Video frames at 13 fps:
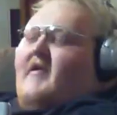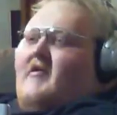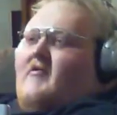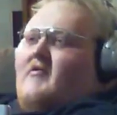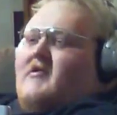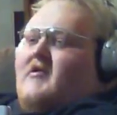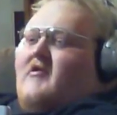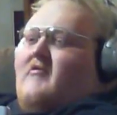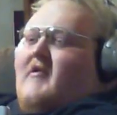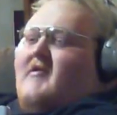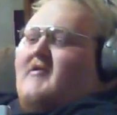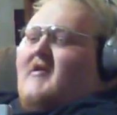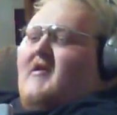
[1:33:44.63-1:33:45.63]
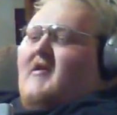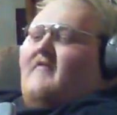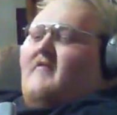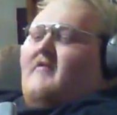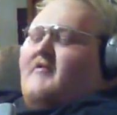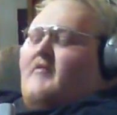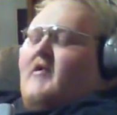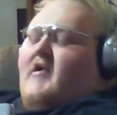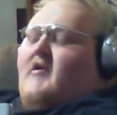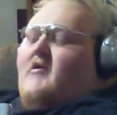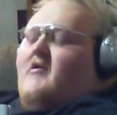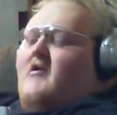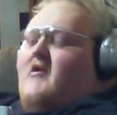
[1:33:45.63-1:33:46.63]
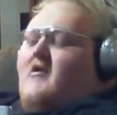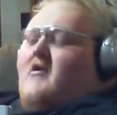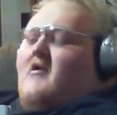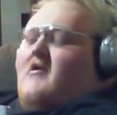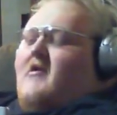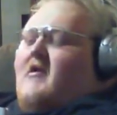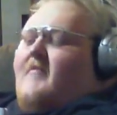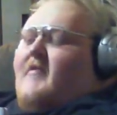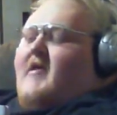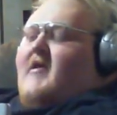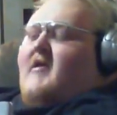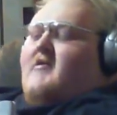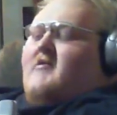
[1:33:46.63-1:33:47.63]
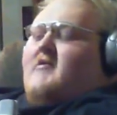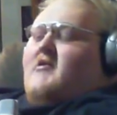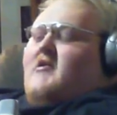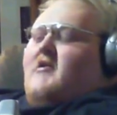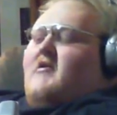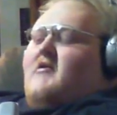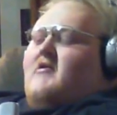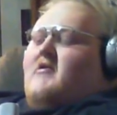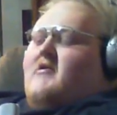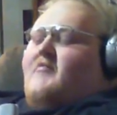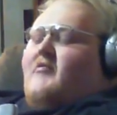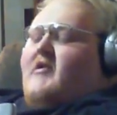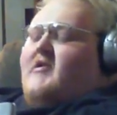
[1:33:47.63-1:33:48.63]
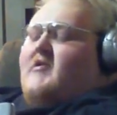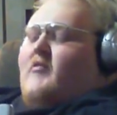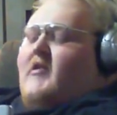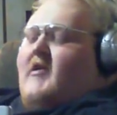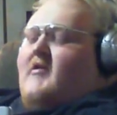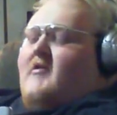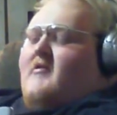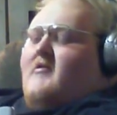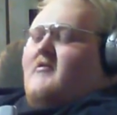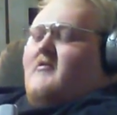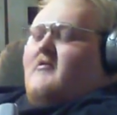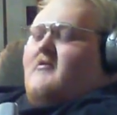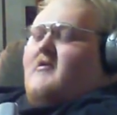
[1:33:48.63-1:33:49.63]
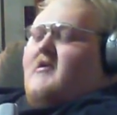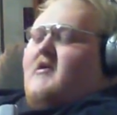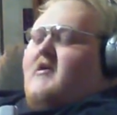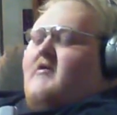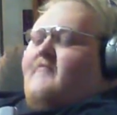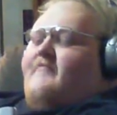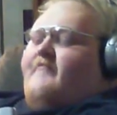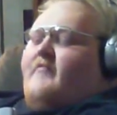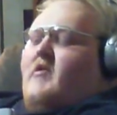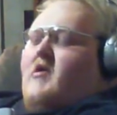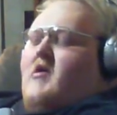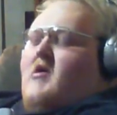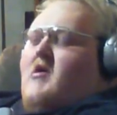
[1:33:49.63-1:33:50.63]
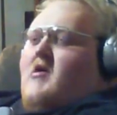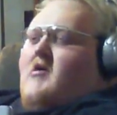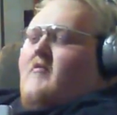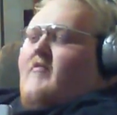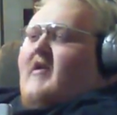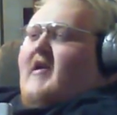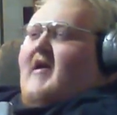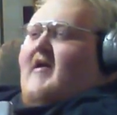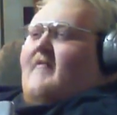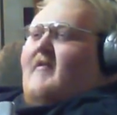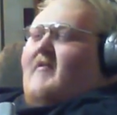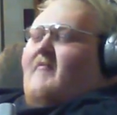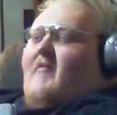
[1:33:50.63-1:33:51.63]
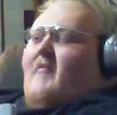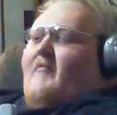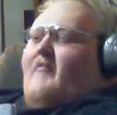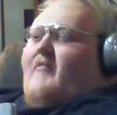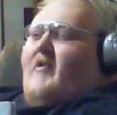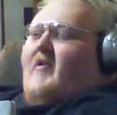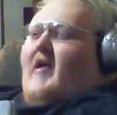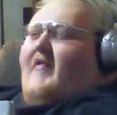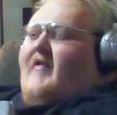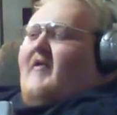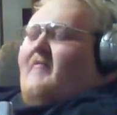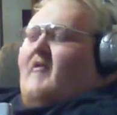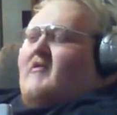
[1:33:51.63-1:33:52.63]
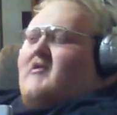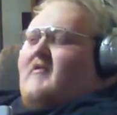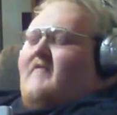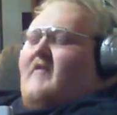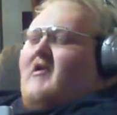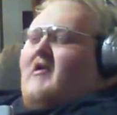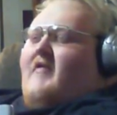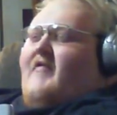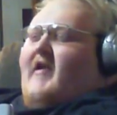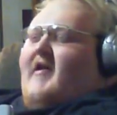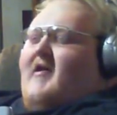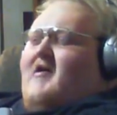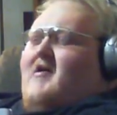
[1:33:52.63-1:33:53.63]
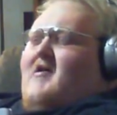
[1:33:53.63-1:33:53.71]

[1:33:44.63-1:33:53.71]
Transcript: then of course the new Resident Evil as well coming out this year. Looks pretty sweet. But yeah, I mean, but I think mostly I think